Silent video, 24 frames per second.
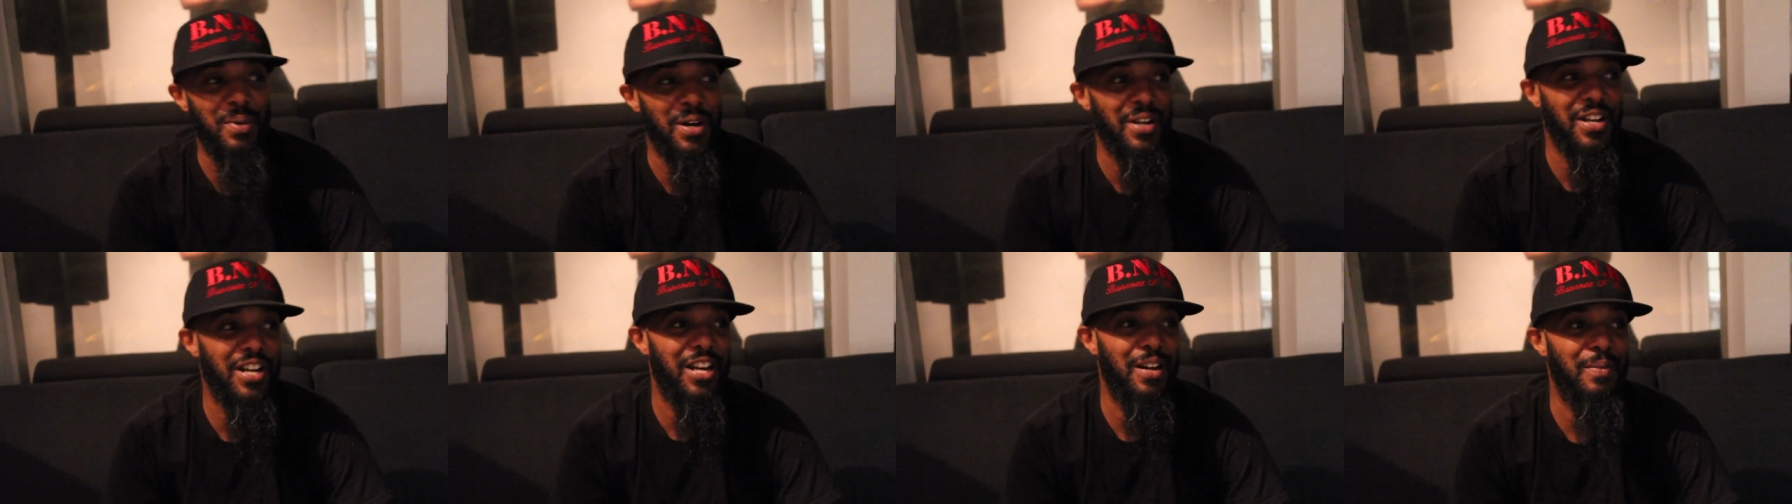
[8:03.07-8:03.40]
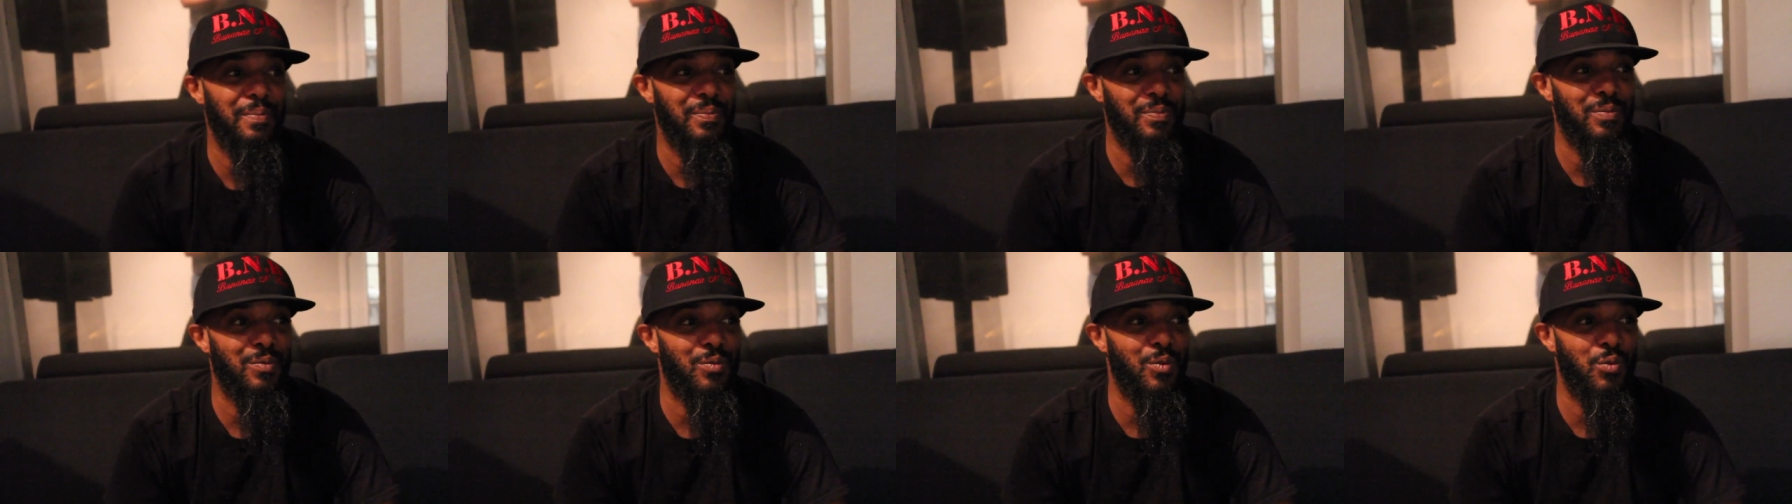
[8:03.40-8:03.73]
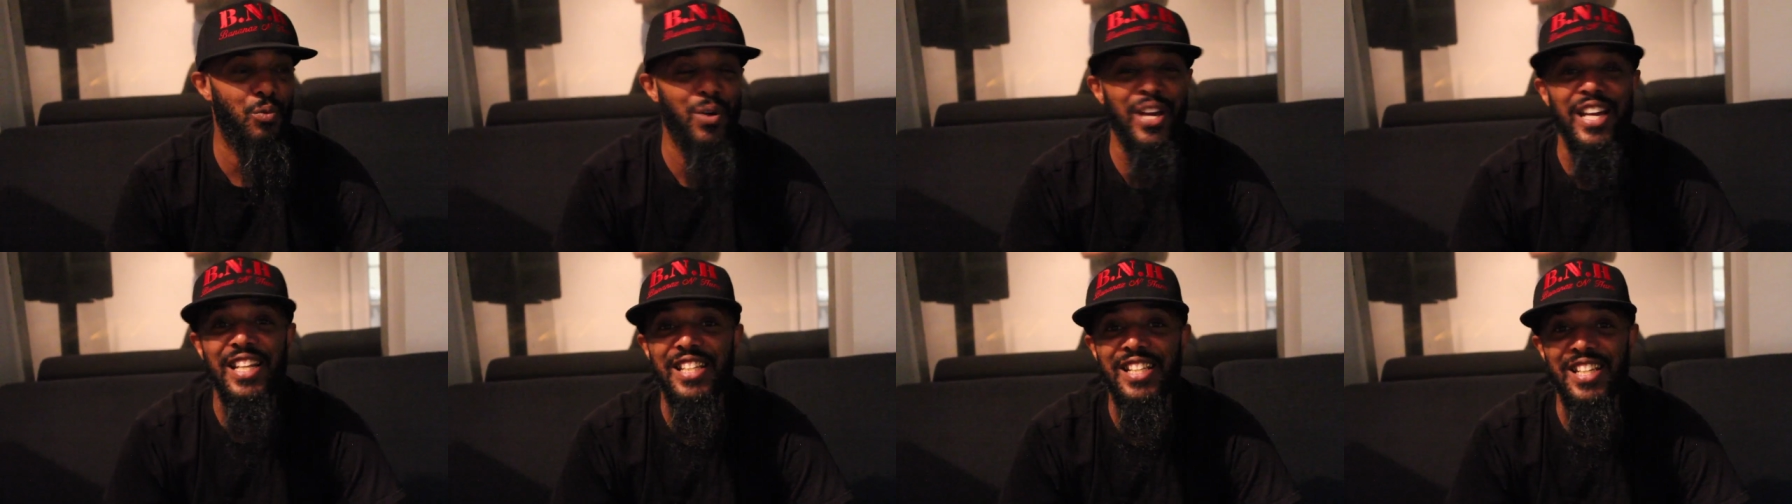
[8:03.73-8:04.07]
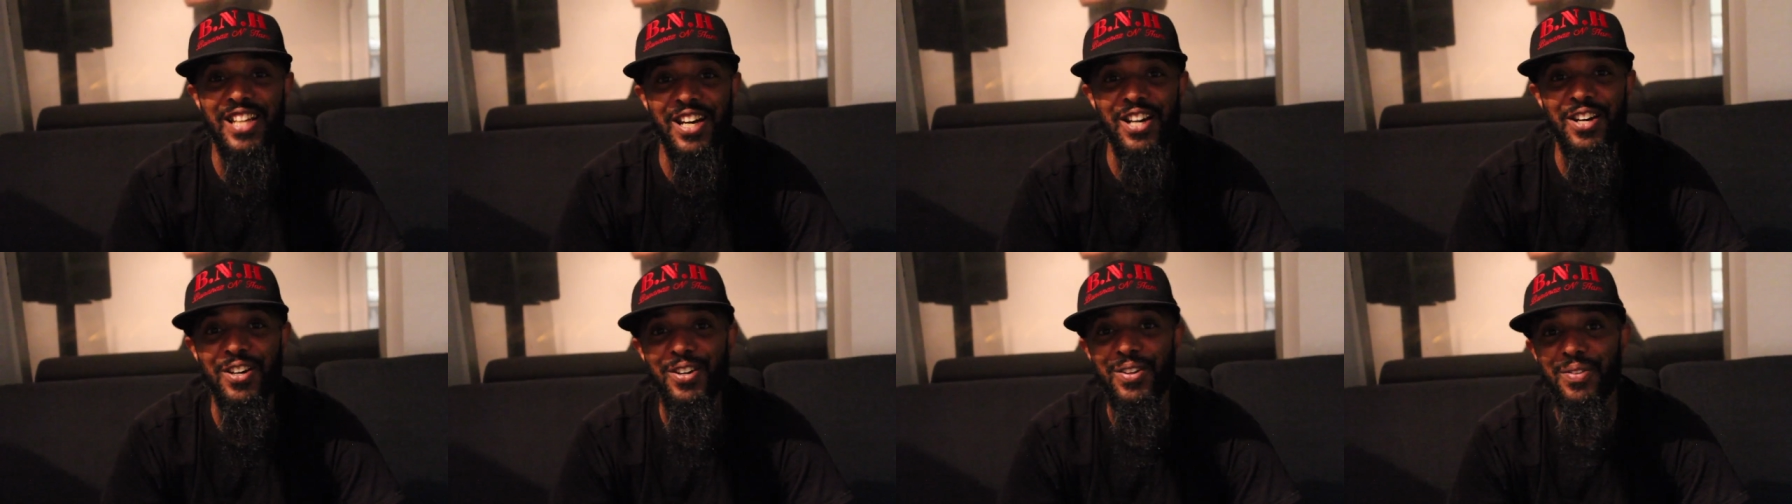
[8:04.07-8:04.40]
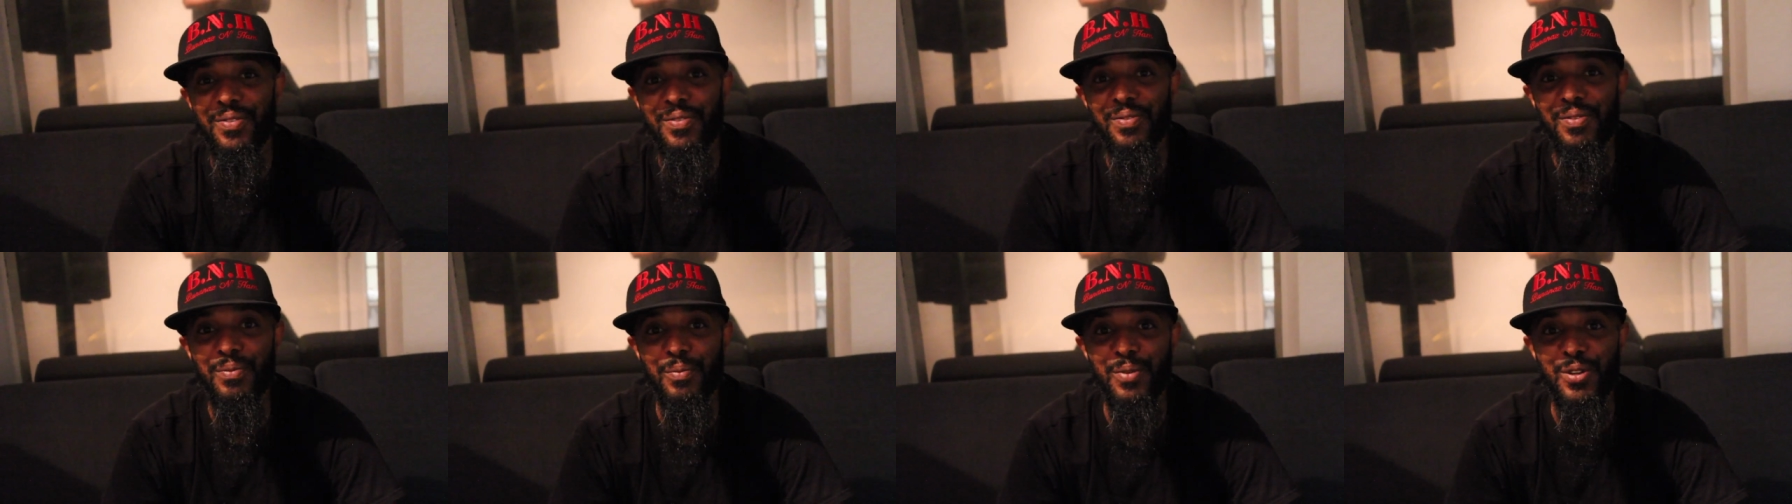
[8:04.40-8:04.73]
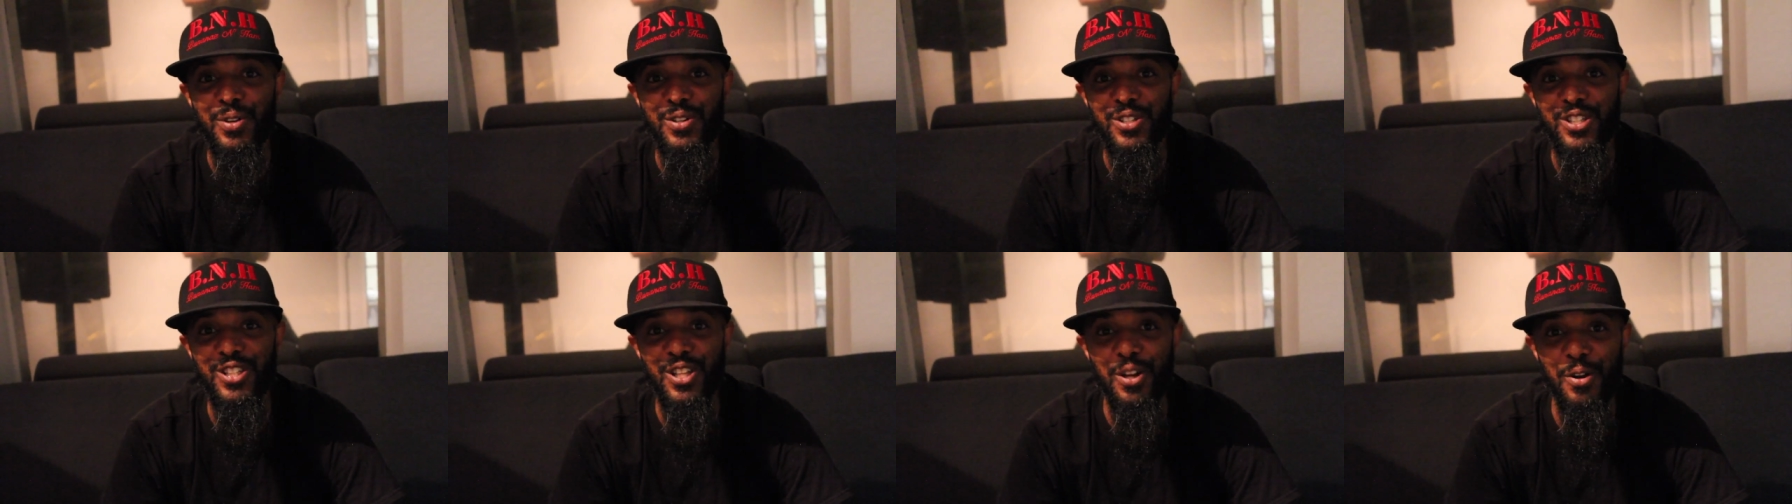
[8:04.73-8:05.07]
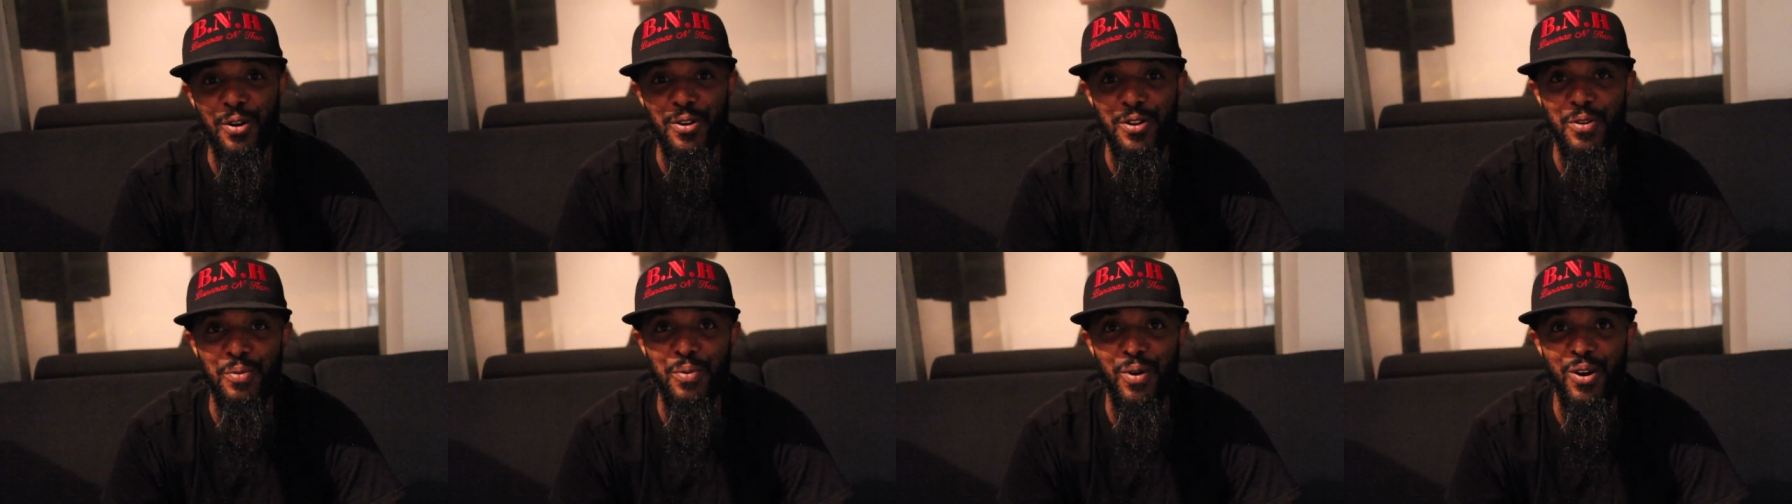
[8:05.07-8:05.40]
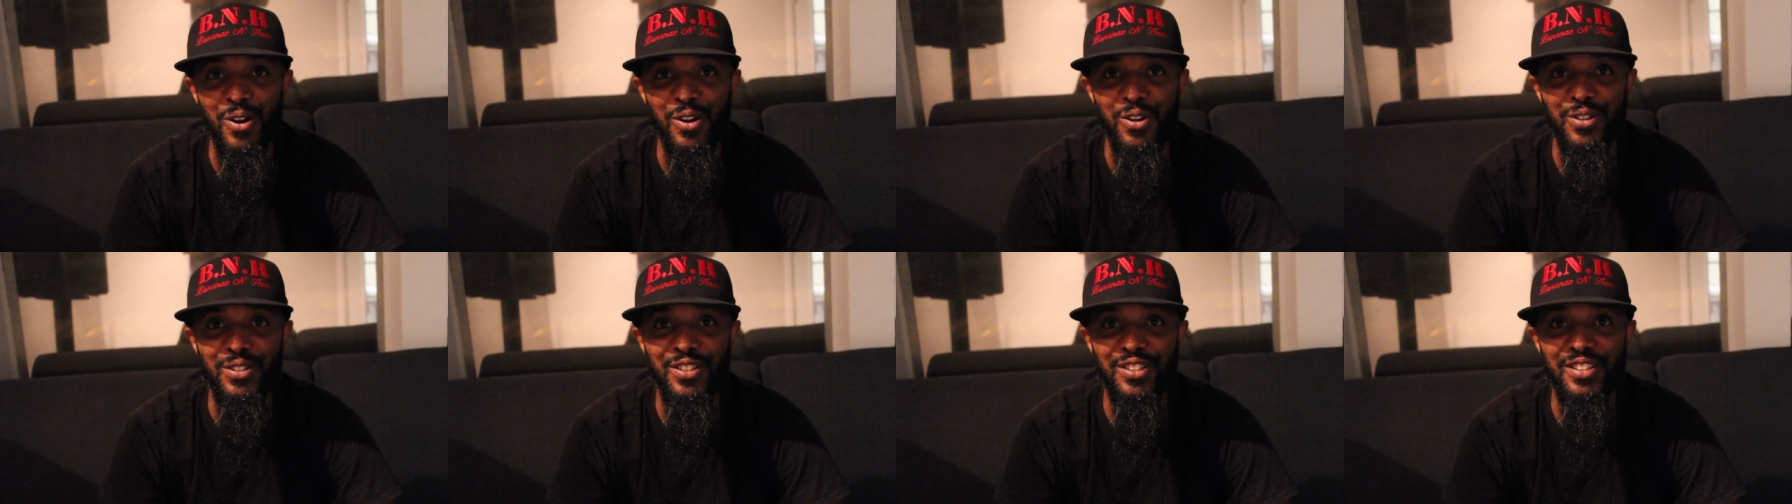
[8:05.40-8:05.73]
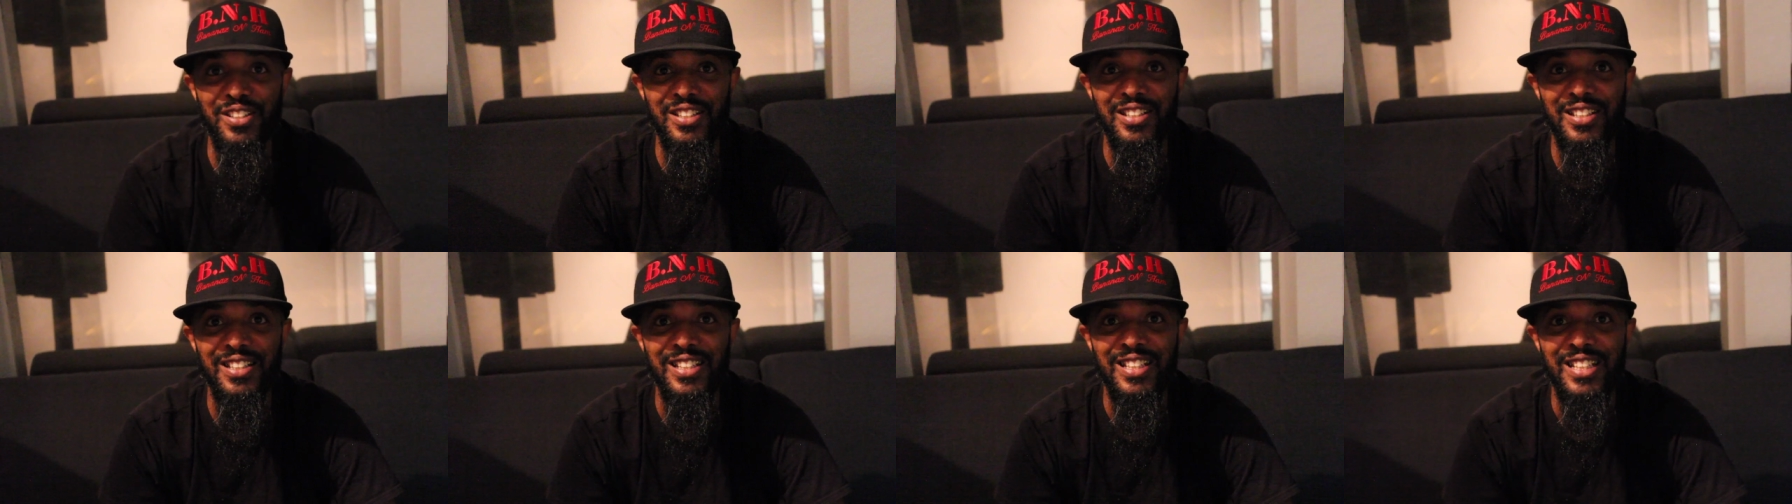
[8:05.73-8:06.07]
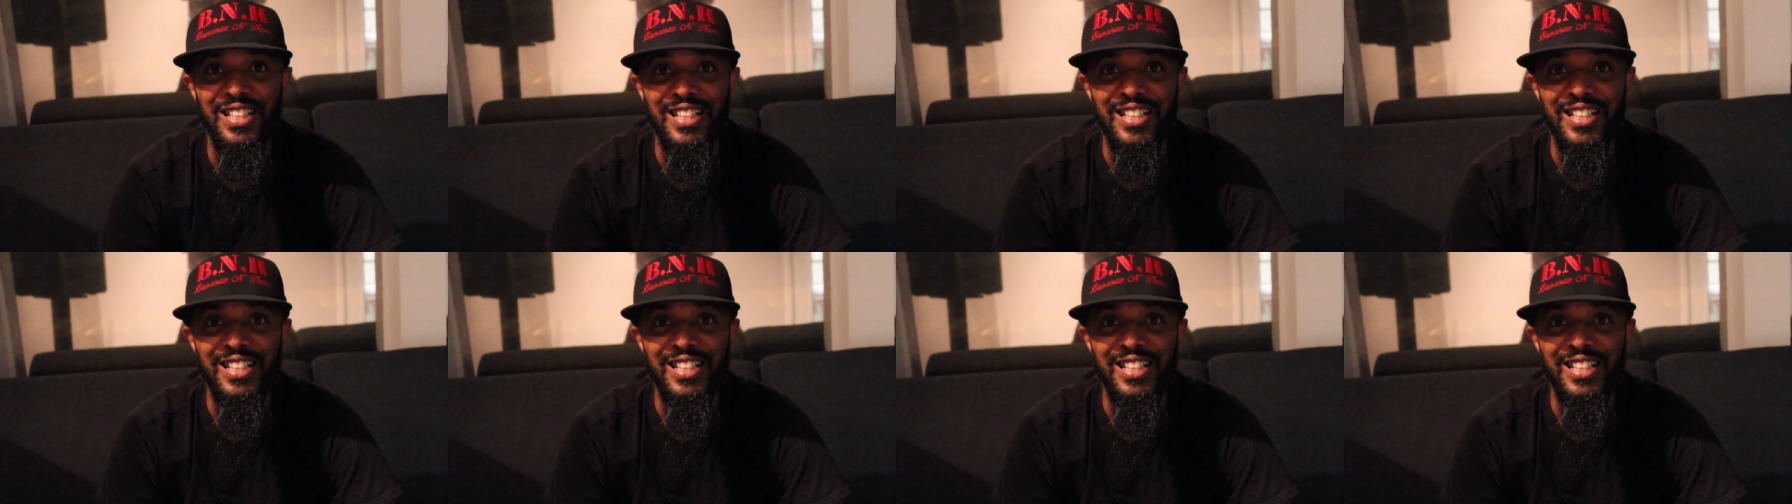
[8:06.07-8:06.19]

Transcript: but um, we can tell when you're slurring your words.